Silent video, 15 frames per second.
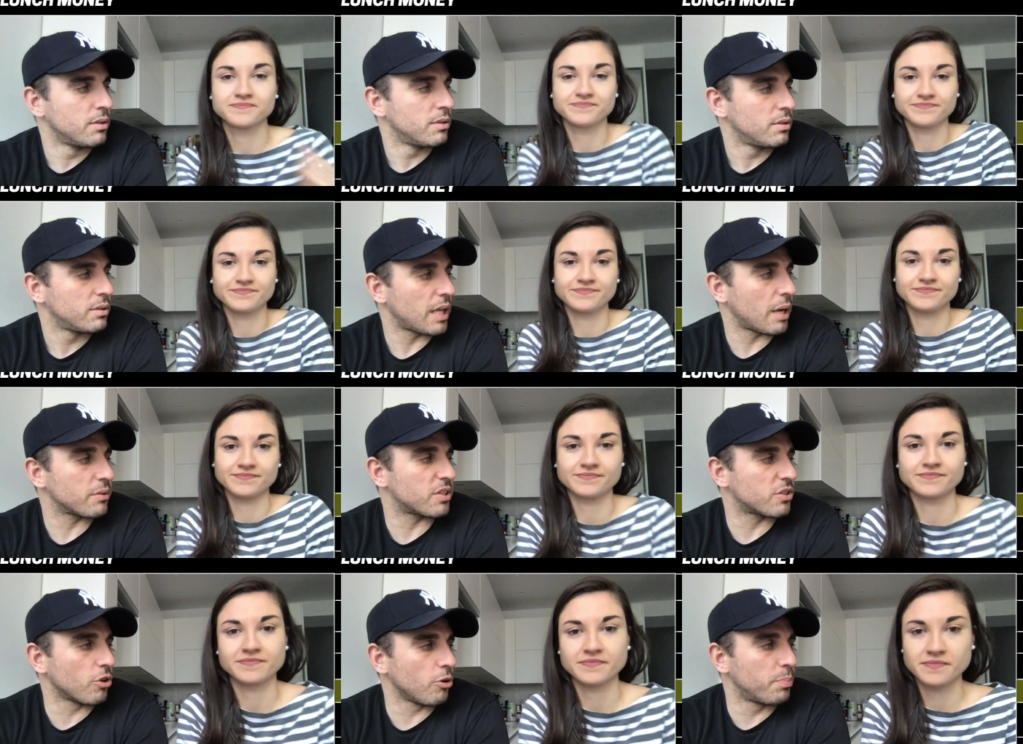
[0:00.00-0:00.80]
Speaker 1: That was
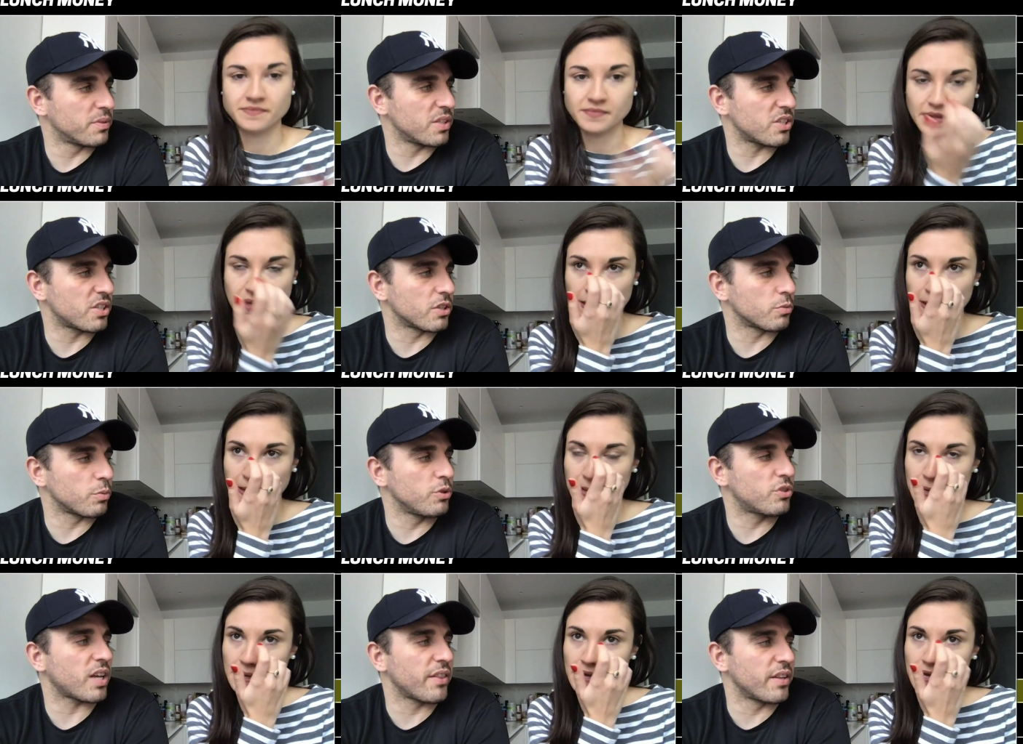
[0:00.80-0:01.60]
his whole position because when
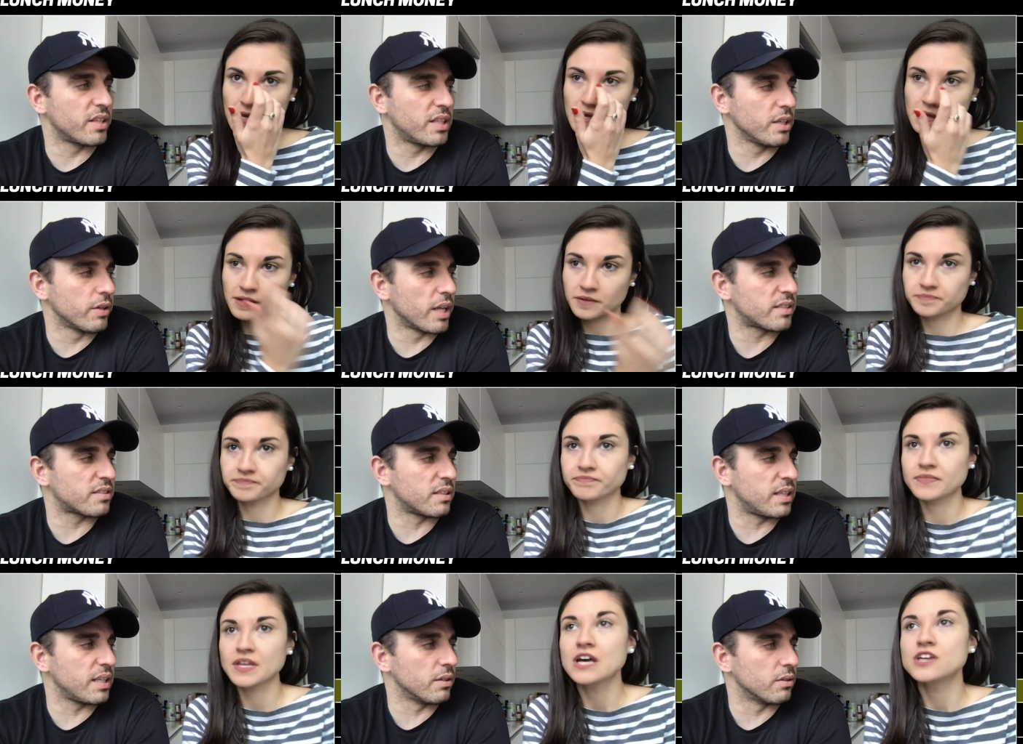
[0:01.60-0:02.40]
you sign the deal, that's
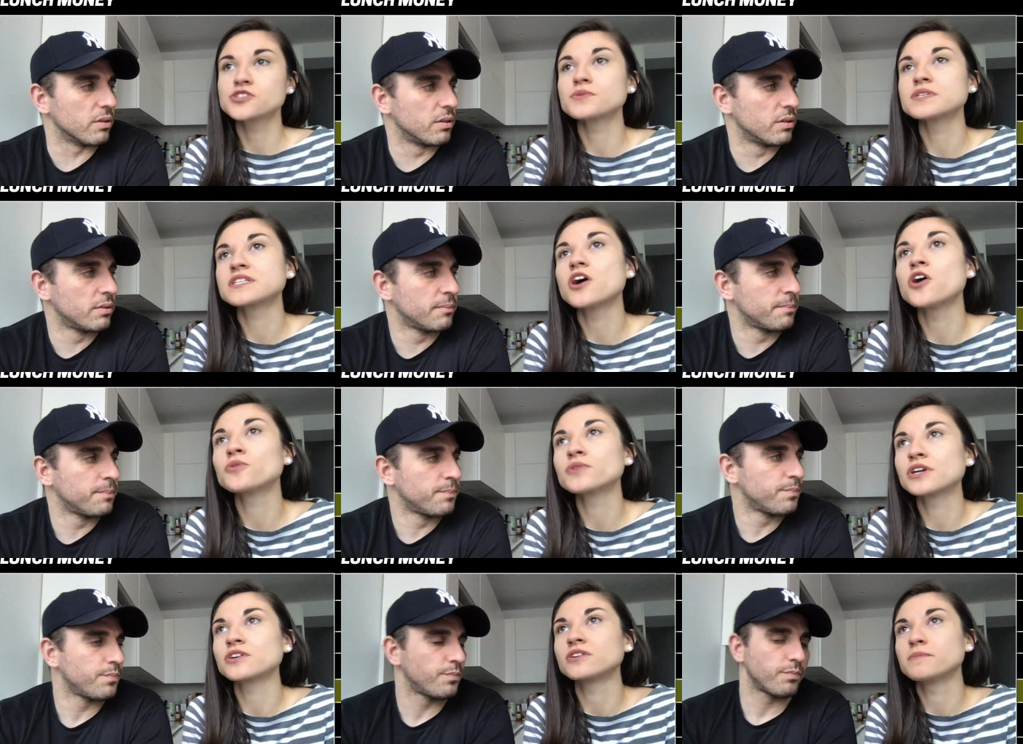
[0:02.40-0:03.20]
the deal. So
Speaker 2: is the
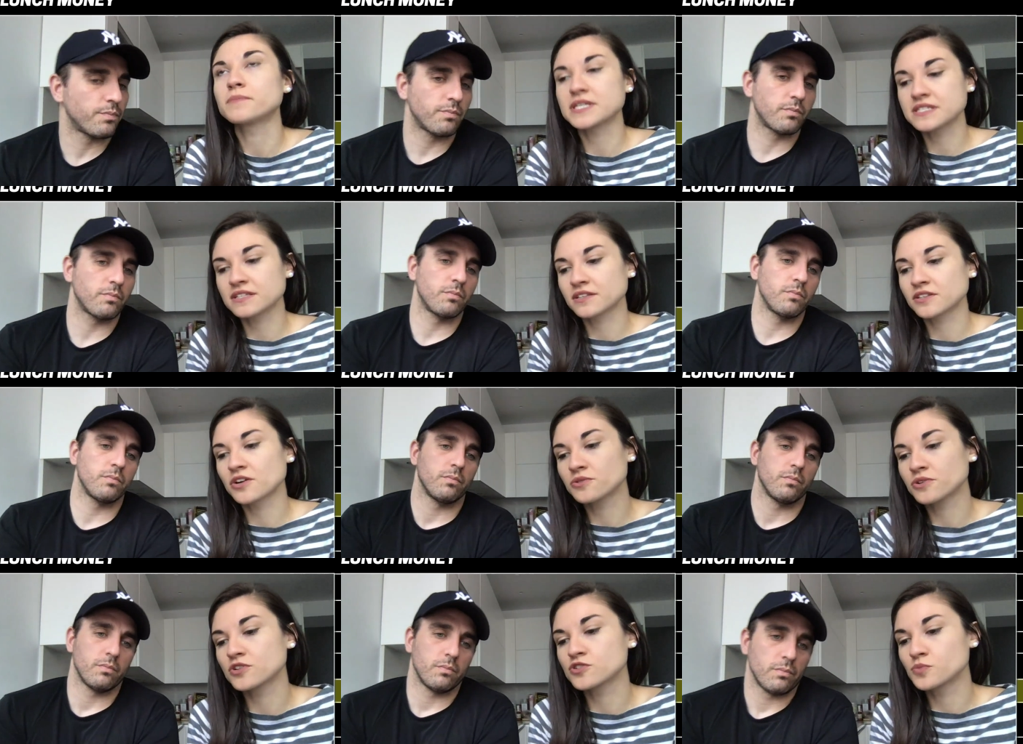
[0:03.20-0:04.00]
owner basically the
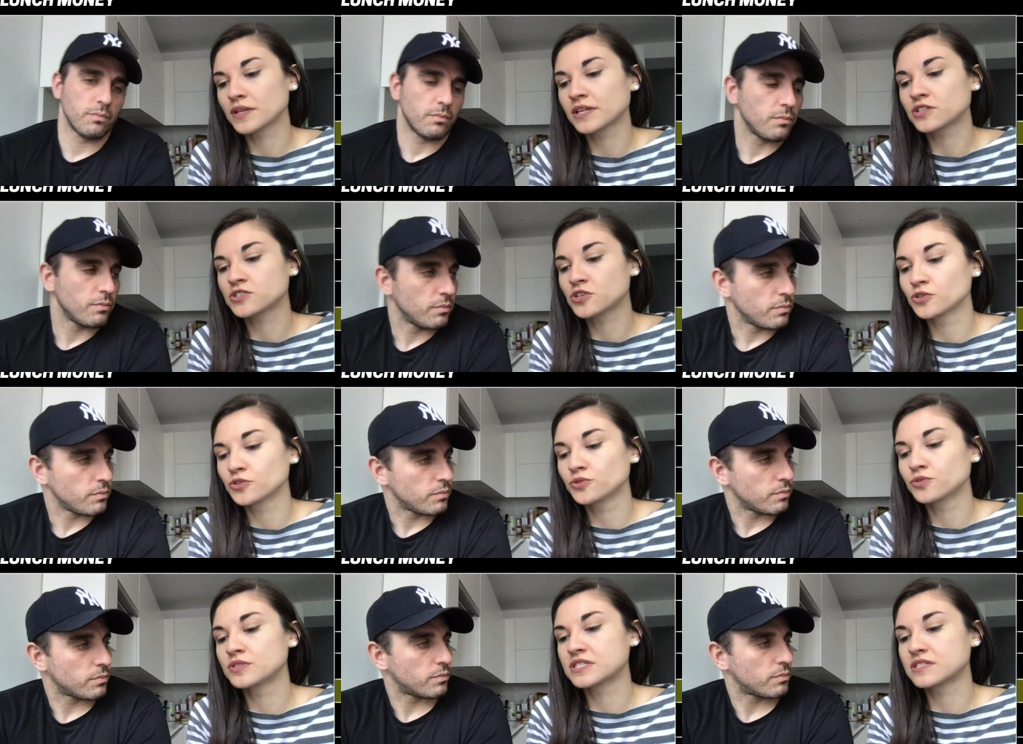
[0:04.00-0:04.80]
owner is willing to
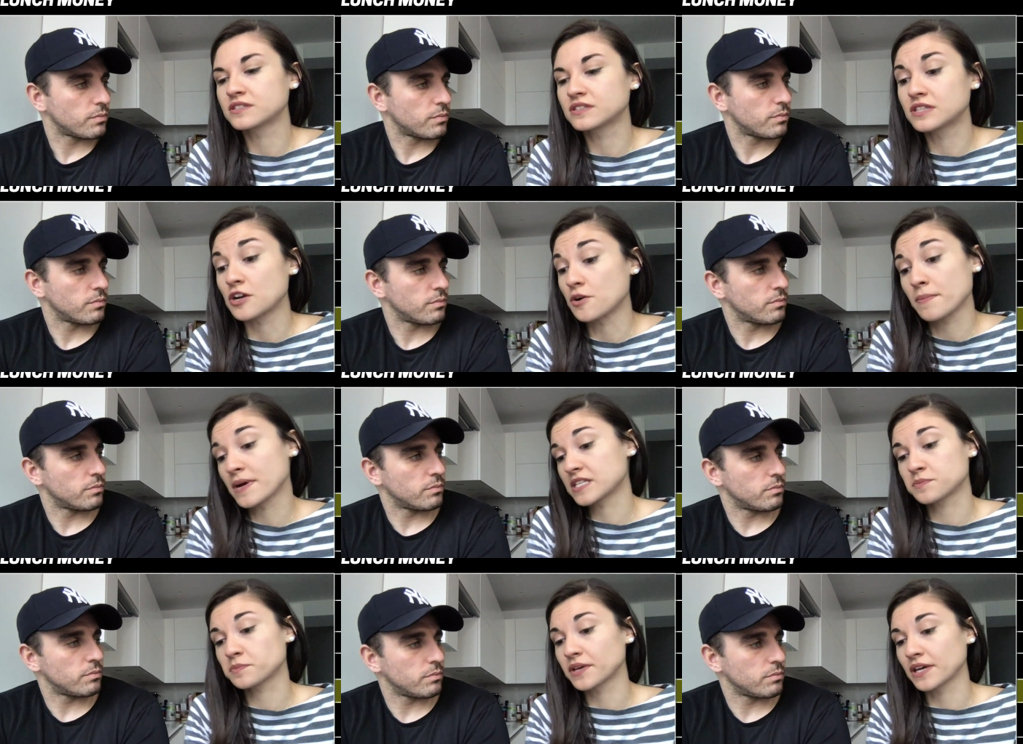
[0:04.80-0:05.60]
lose their
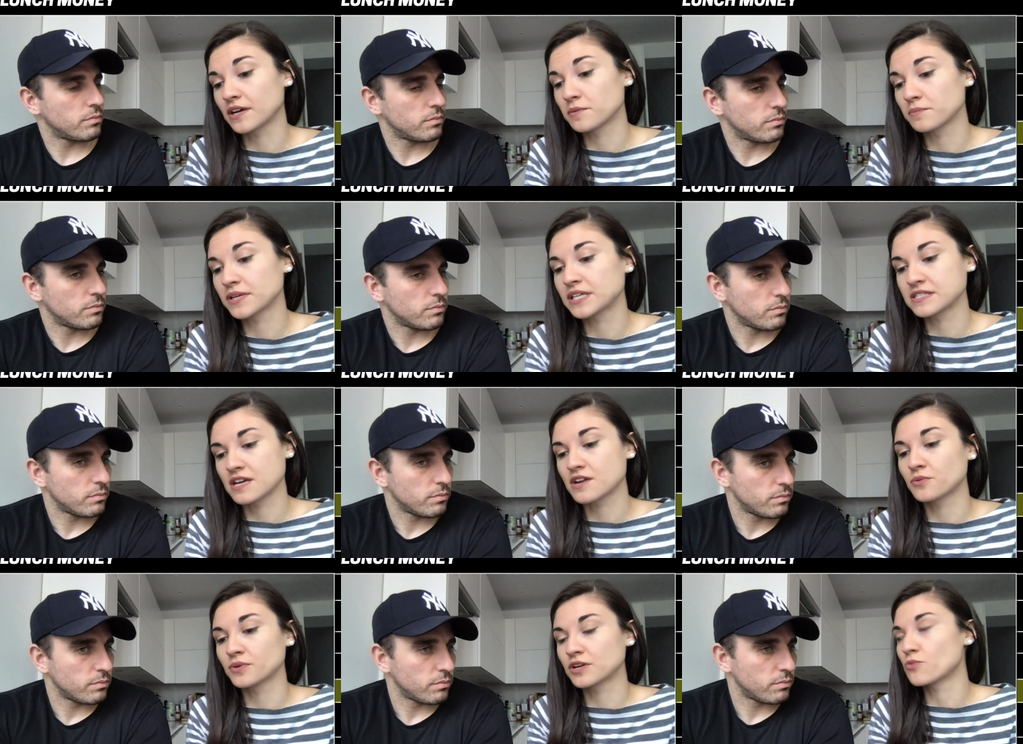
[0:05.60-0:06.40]
best player because they
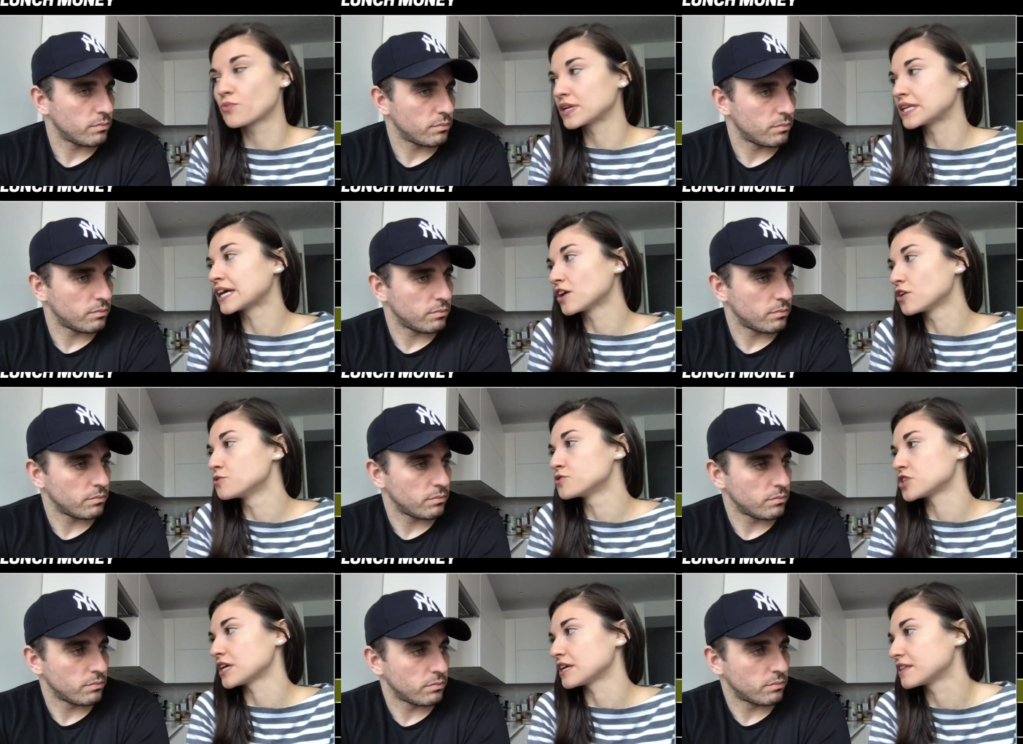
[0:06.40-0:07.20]
don't want to
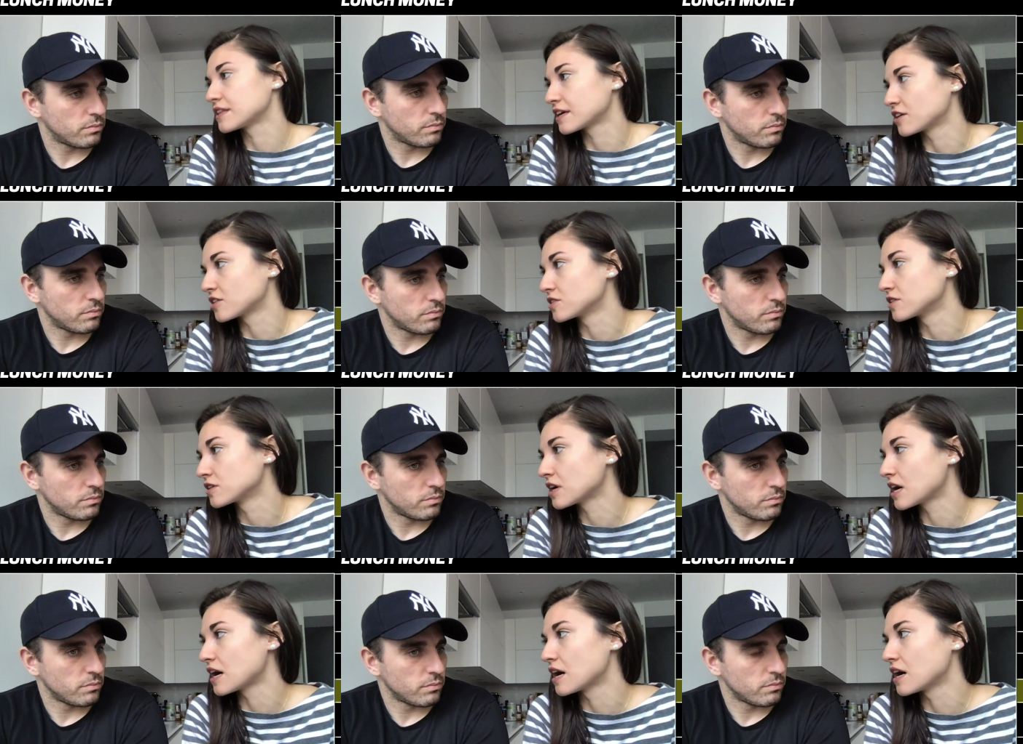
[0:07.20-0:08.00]
renegotiate their
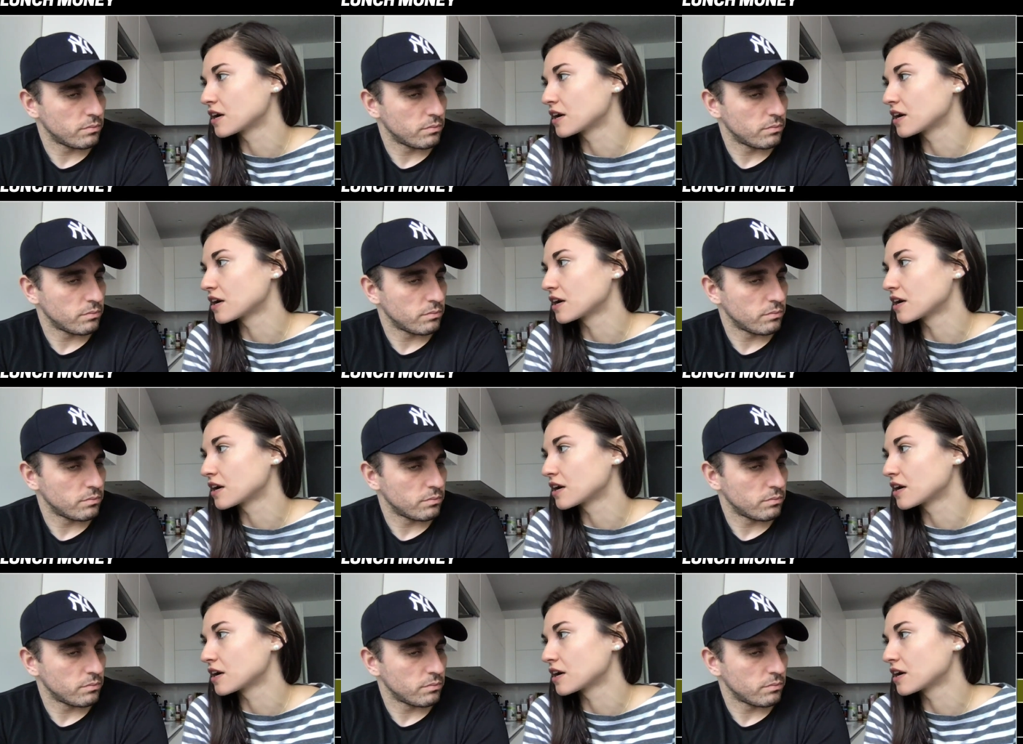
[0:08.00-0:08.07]
uh,